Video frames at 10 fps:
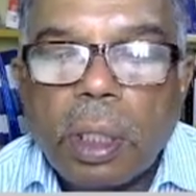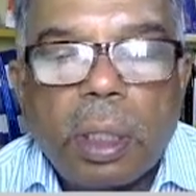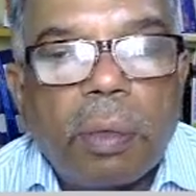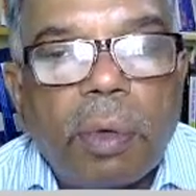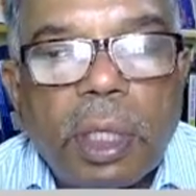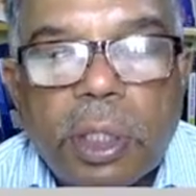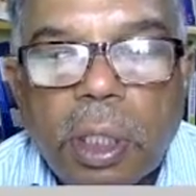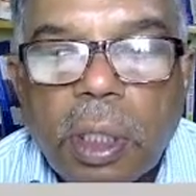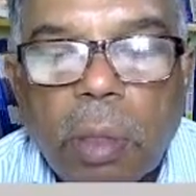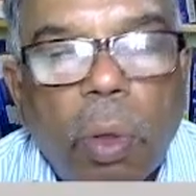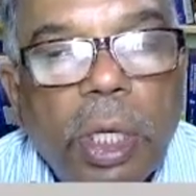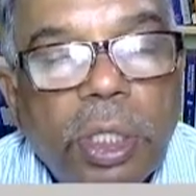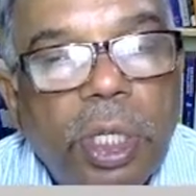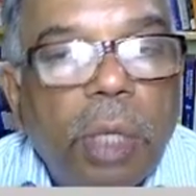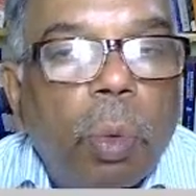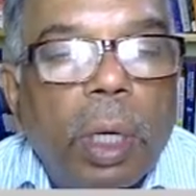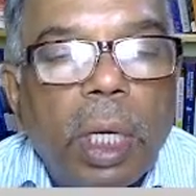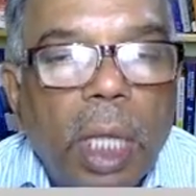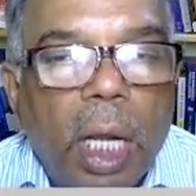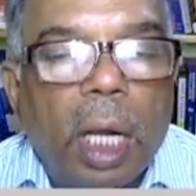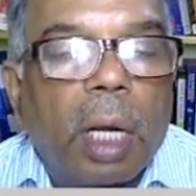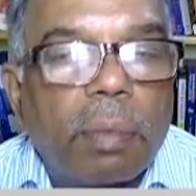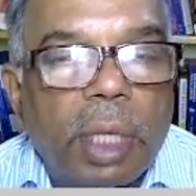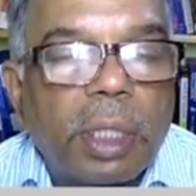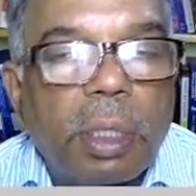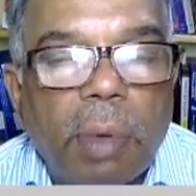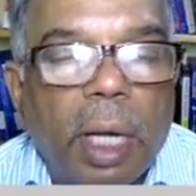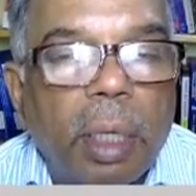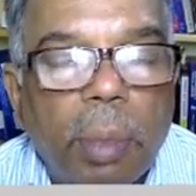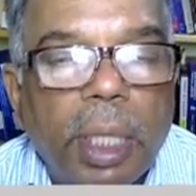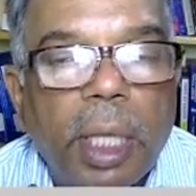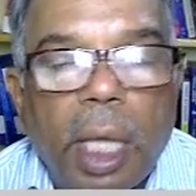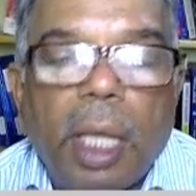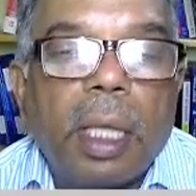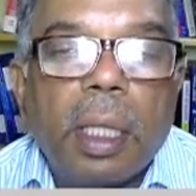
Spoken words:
The first, what is d1? ln of s divided by k